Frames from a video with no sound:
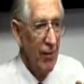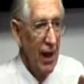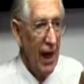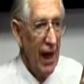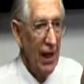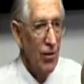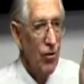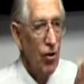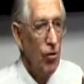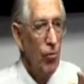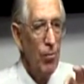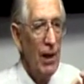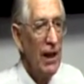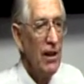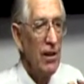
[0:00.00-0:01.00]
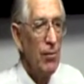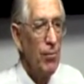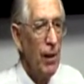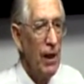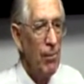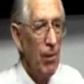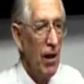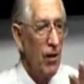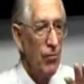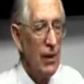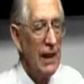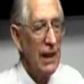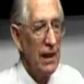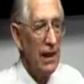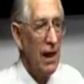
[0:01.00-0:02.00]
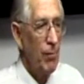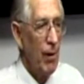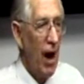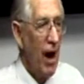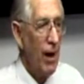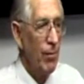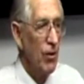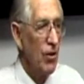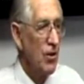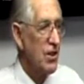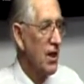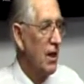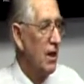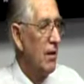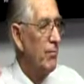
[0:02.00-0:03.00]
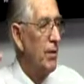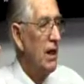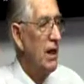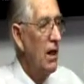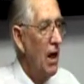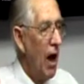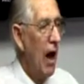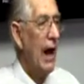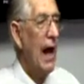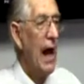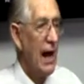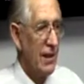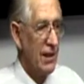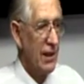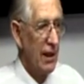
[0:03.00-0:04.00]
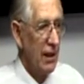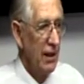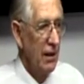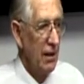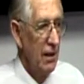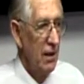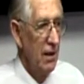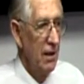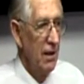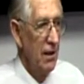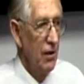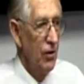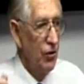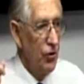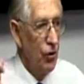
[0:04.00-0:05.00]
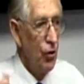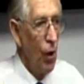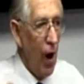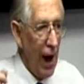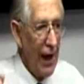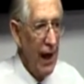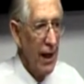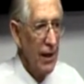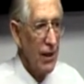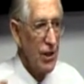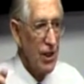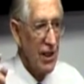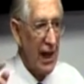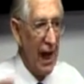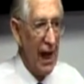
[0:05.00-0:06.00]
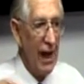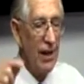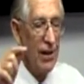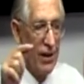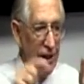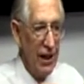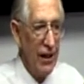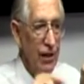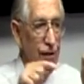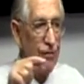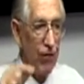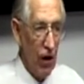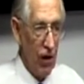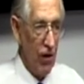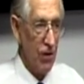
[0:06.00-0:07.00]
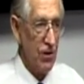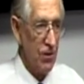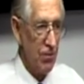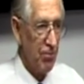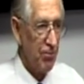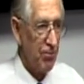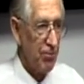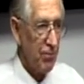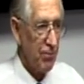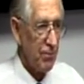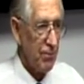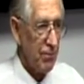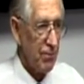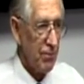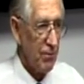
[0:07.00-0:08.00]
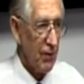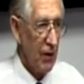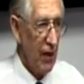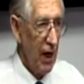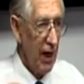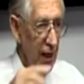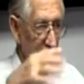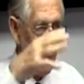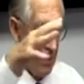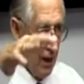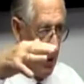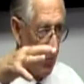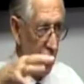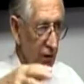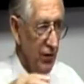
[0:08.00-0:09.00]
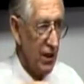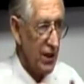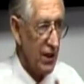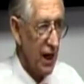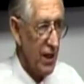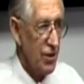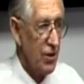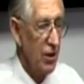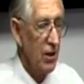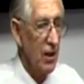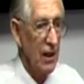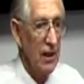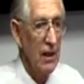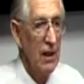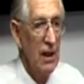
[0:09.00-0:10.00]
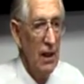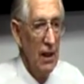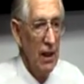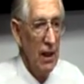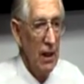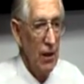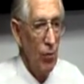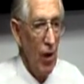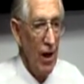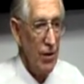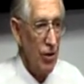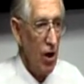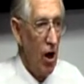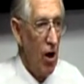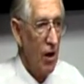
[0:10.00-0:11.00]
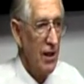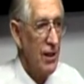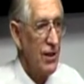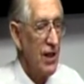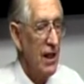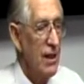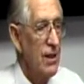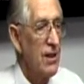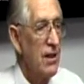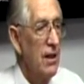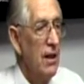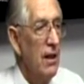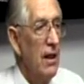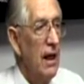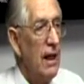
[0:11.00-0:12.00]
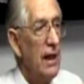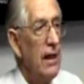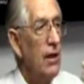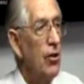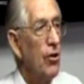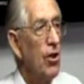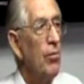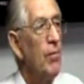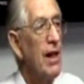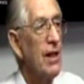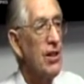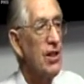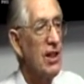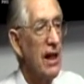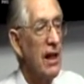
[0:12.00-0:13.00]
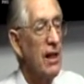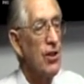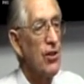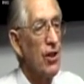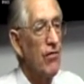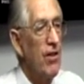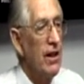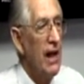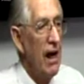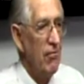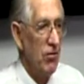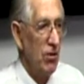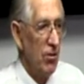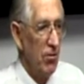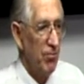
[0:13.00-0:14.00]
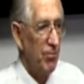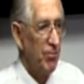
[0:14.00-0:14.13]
And 2 billion people are reading their Bibles but not asking, do I understand this verse? Right? And we've discussed earlier in 1 John it says, he who commits sin is of the devil,